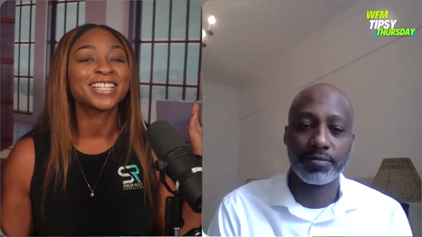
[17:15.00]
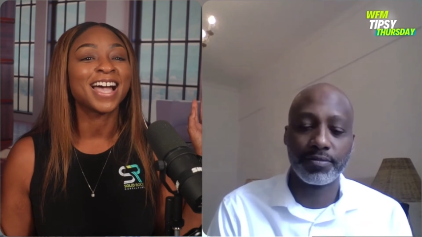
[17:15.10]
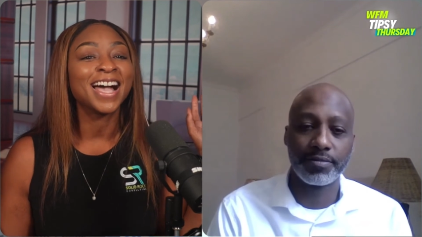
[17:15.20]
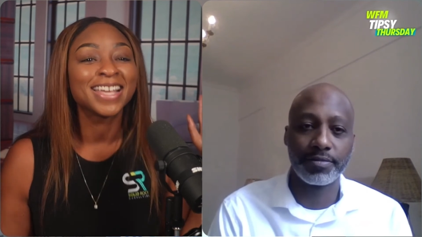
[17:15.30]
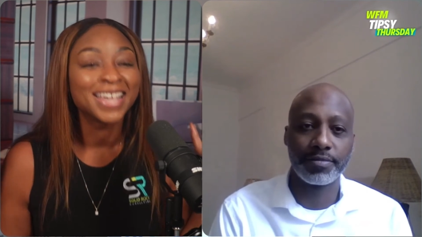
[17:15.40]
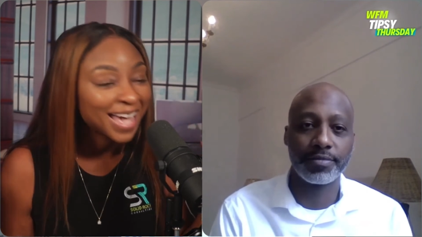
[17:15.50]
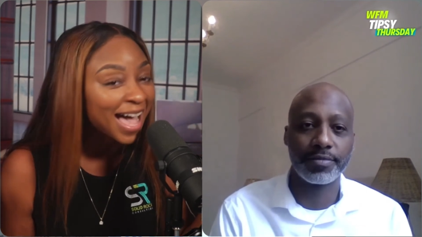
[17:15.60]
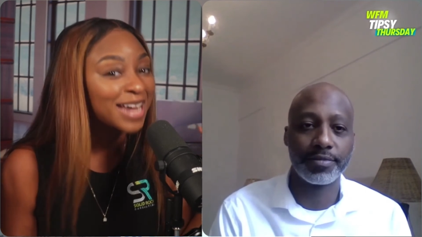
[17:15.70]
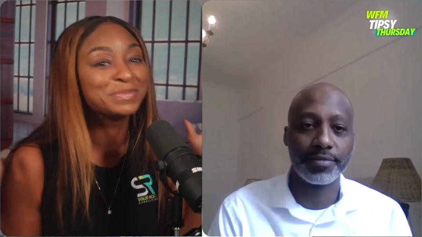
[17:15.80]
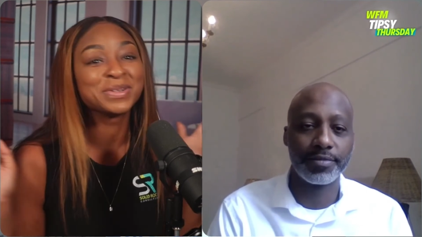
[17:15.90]
Speaker 1: I
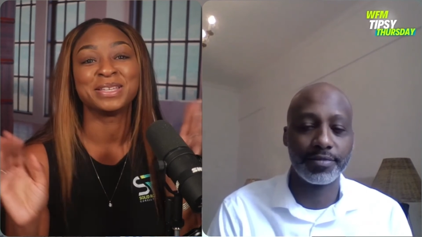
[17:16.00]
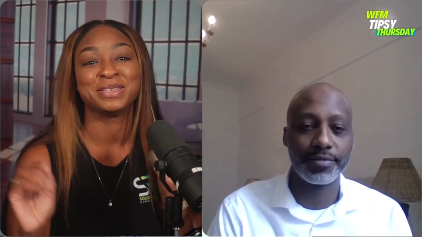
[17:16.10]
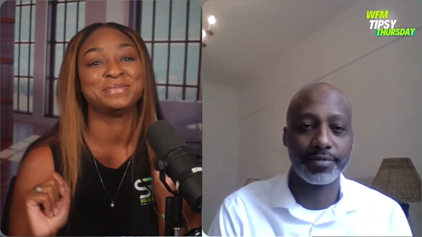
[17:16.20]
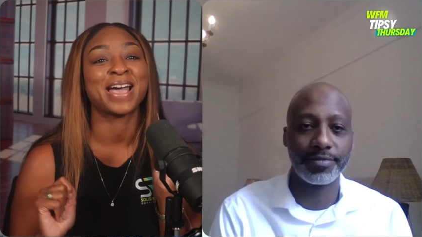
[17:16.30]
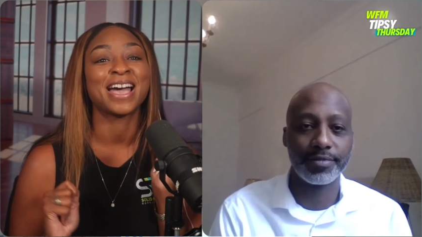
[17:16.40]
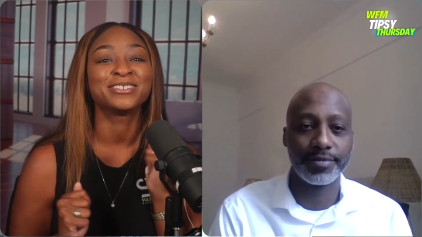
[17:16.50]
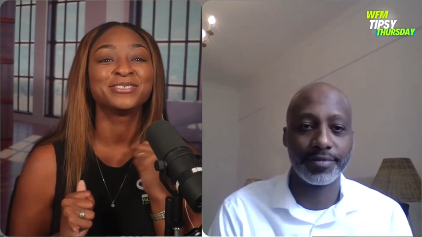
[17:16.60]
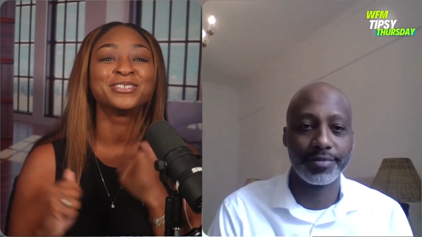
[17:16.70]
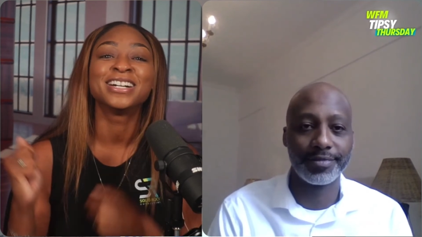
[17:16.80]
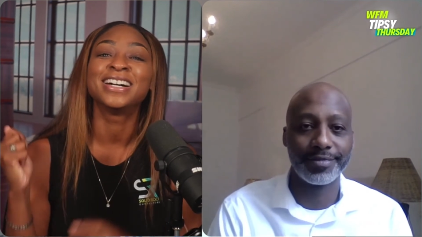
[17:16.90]
gotta bring you back
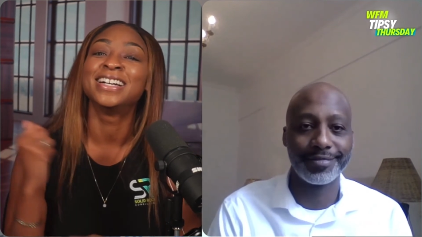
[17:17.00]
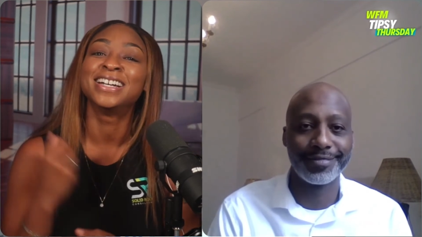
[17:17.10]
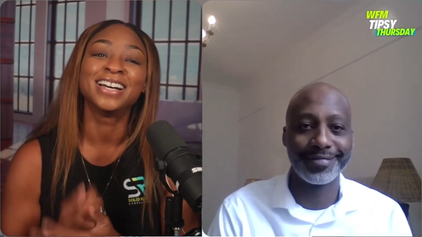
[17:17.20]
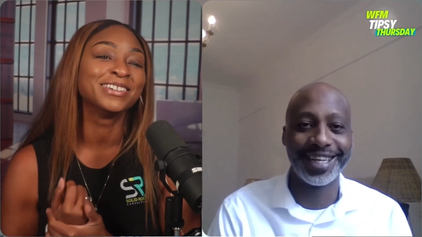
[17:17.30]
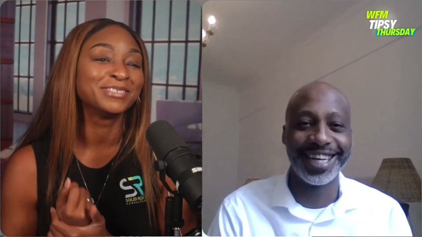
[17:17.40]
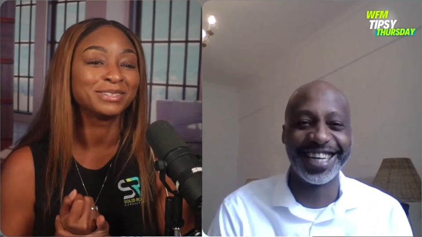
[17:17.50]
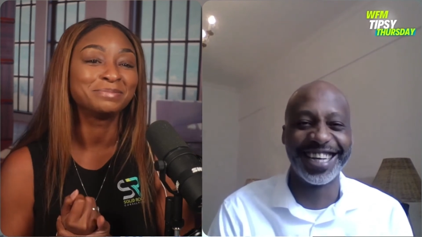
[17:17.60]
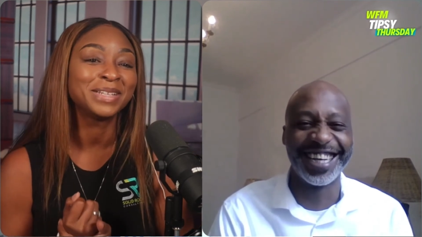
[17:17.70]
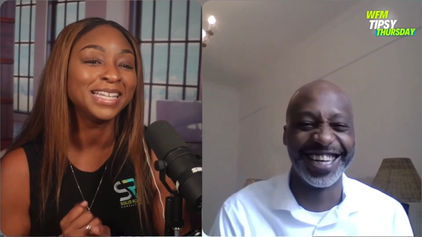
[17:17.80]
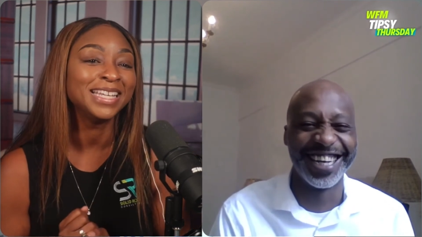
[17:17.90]
for a, a
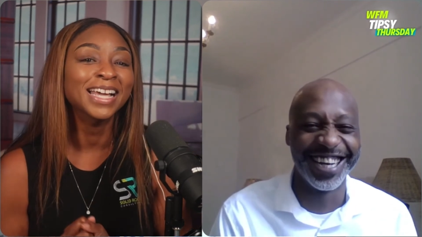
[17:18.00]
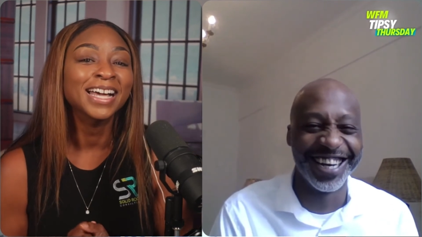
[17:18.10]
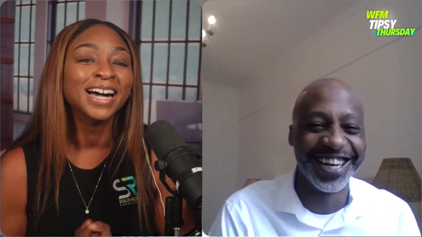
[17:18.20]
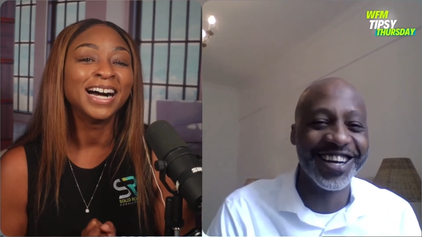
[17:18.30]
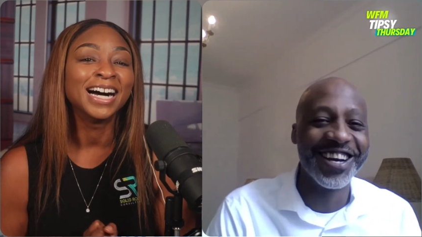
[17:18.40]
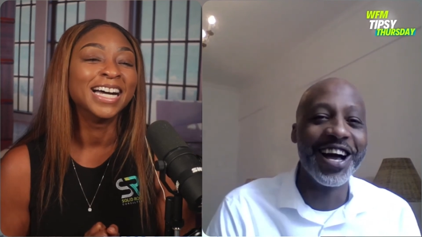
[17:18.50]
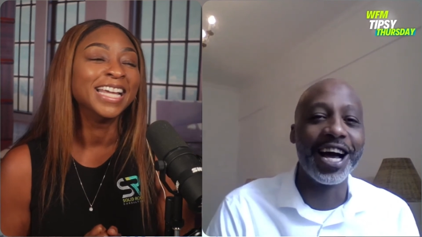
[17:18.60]
repeat uh,